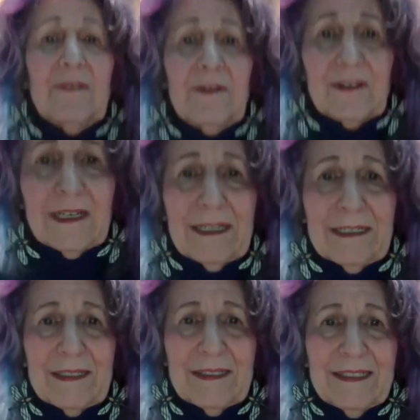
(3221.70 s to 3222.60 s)
Love you
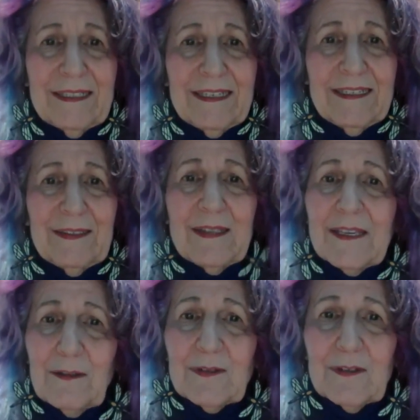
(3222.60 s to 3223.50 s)
guys.
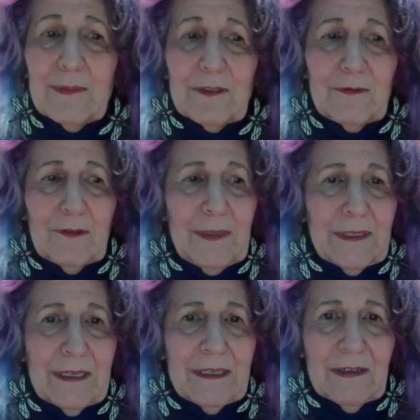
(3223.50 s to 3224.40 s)
Thank you so much for
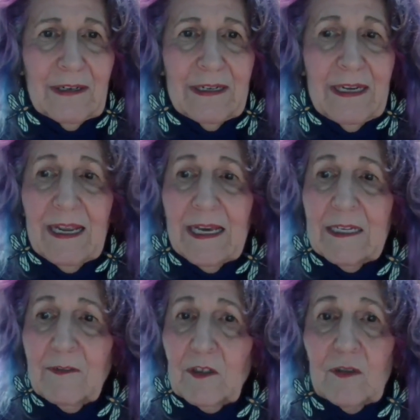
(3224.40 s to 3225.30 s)
being here.
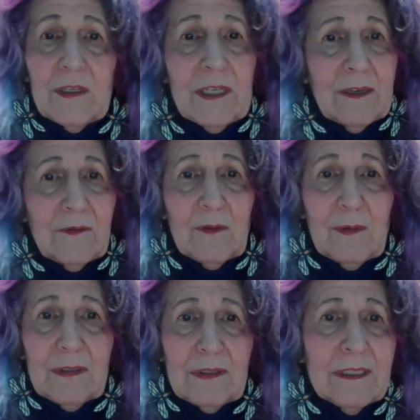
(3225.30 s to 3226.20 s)
And if you join
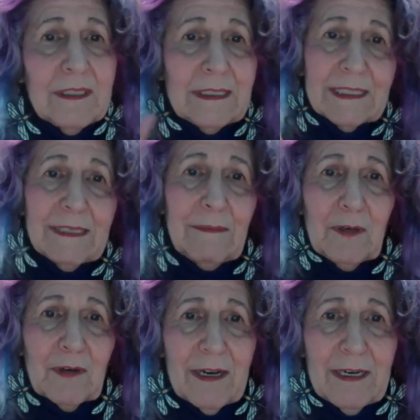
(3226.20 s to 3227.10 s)
afterwards,
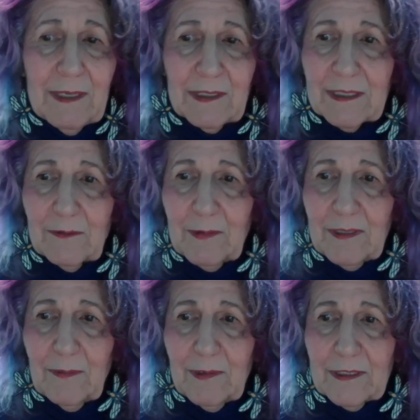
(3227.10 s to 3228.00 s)
send me your comments. I
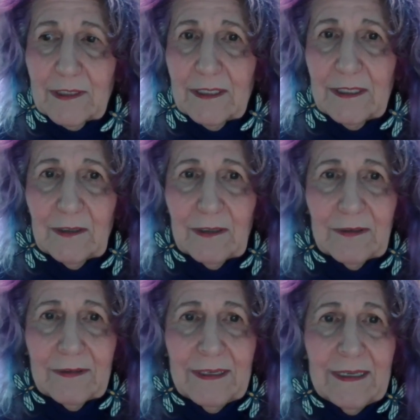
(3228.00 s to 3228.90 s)
really want to
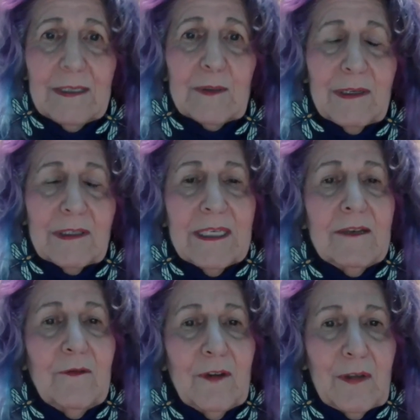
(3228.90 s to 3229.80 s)
hear. So I'll
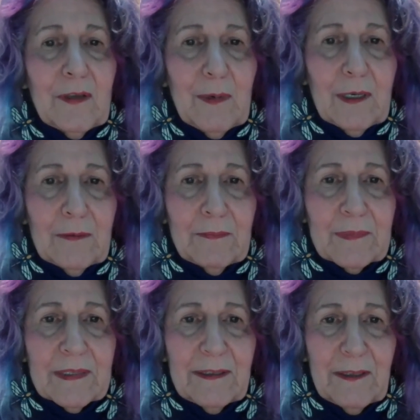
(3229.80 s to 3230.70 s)
say fare thee
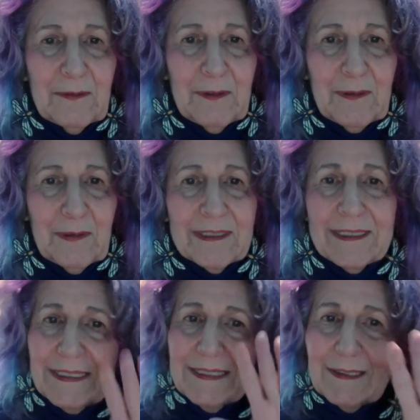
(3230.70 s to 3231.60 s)
well. Love you.
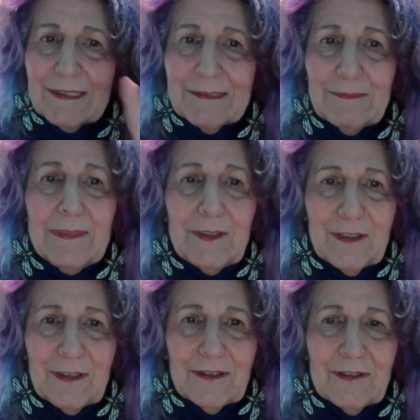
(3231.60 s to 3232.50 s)
And Denise,
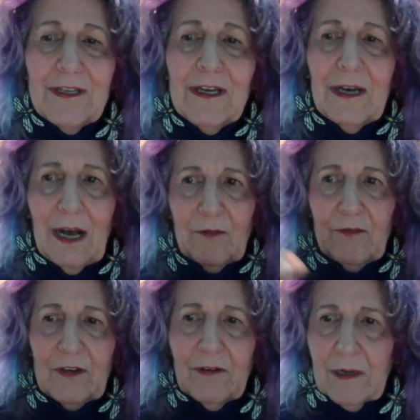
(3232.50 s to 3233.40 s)
miss you, girl.
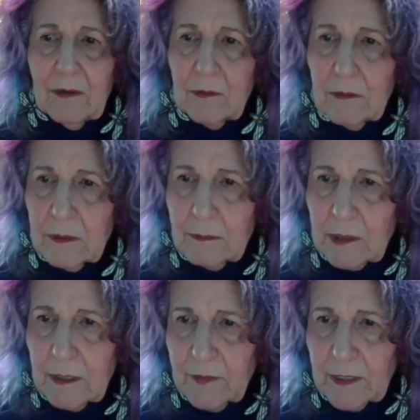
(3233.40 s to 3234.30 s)
I'll figure out.
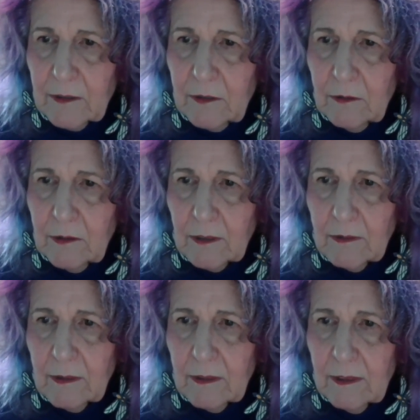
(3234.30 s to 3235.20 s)
Let me see if I can do
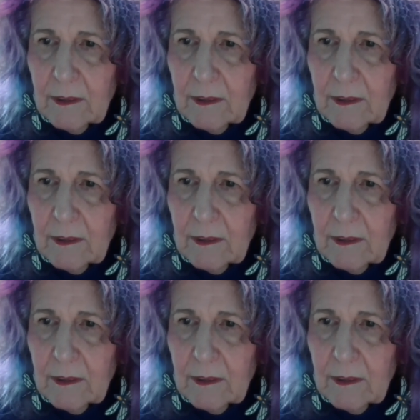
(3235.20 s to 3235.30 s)
it.